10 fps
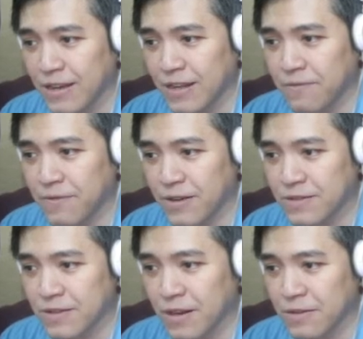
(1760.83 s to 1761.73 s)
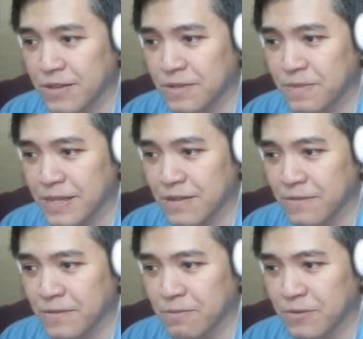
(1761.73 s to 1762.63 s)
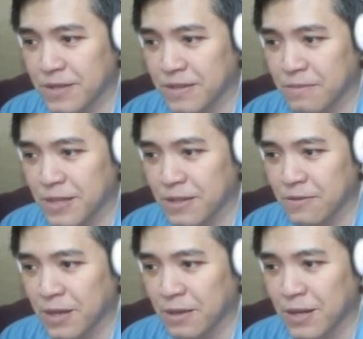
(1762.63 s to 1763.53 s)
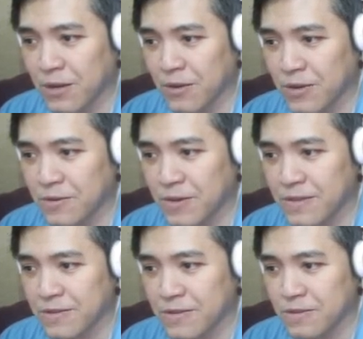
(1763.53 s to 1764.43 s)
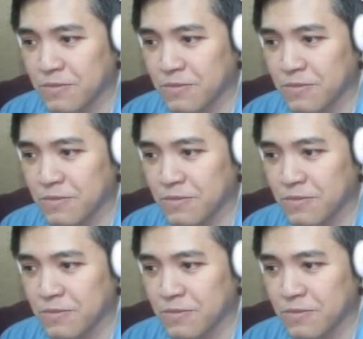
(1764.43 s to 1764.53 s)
The fronds crowd this place of debris, some eaten away by the local grazers.